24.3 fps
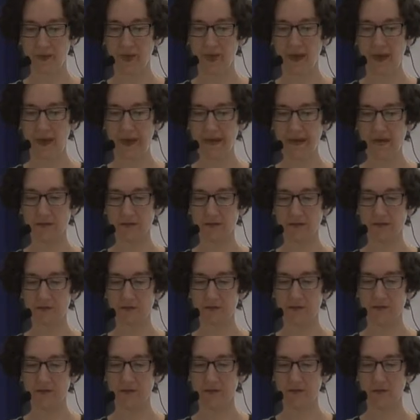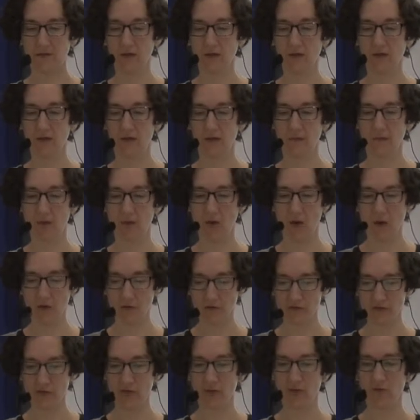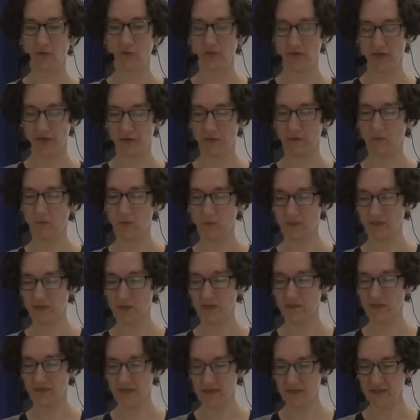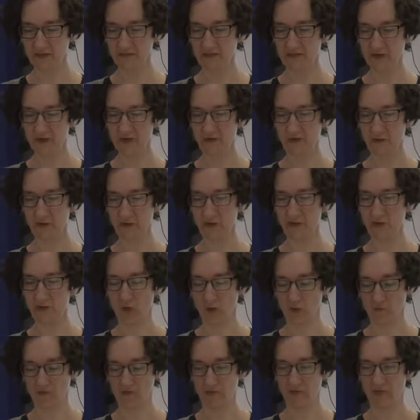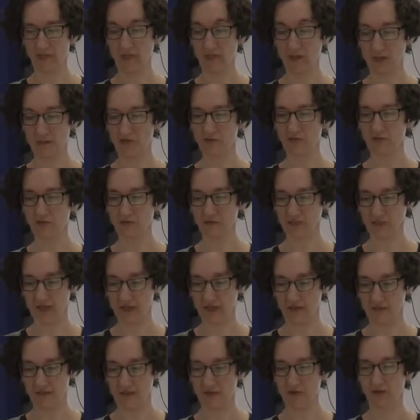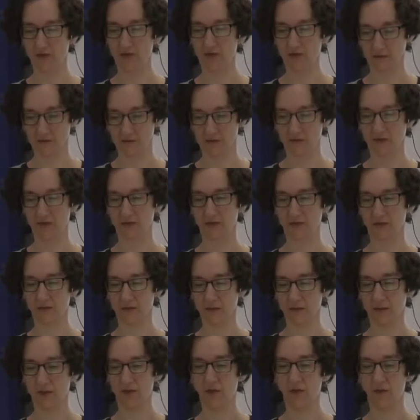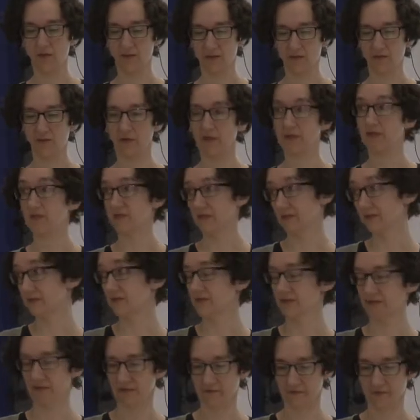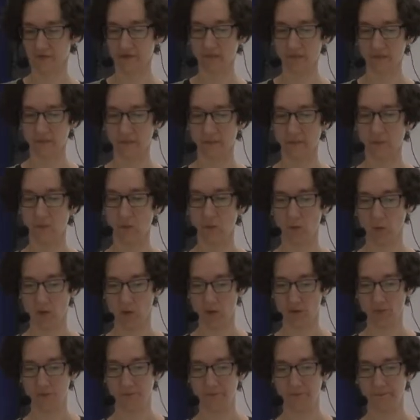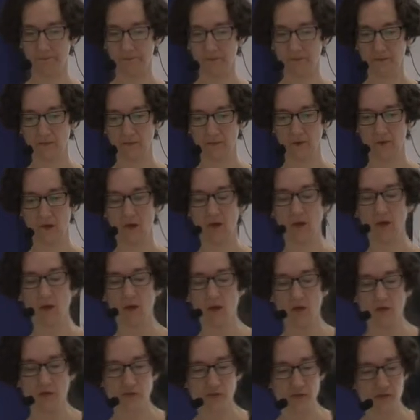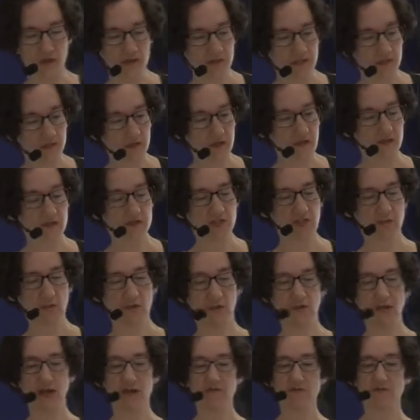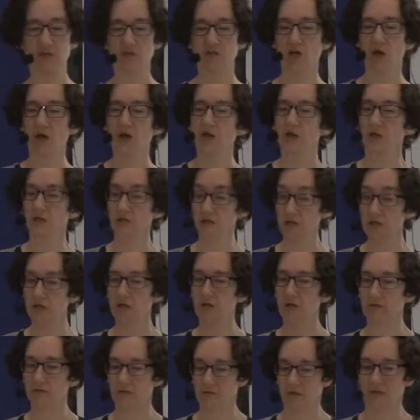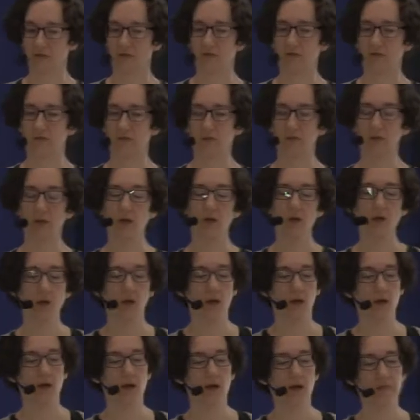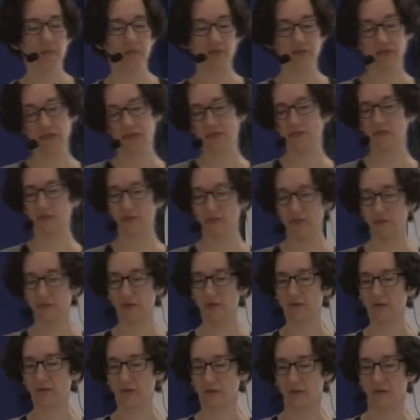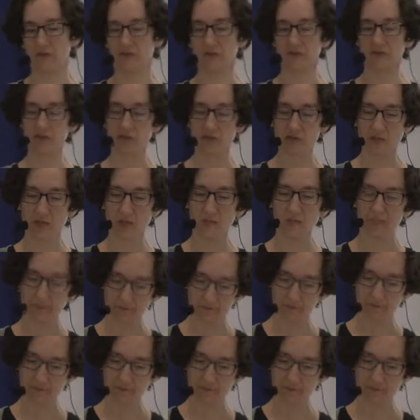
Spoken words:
and also then, once we've identified those, hopefully cluster together the different instances of the same word. Okay. So the idea here is that we're going to have a much higher recall system, potentially with lower precision.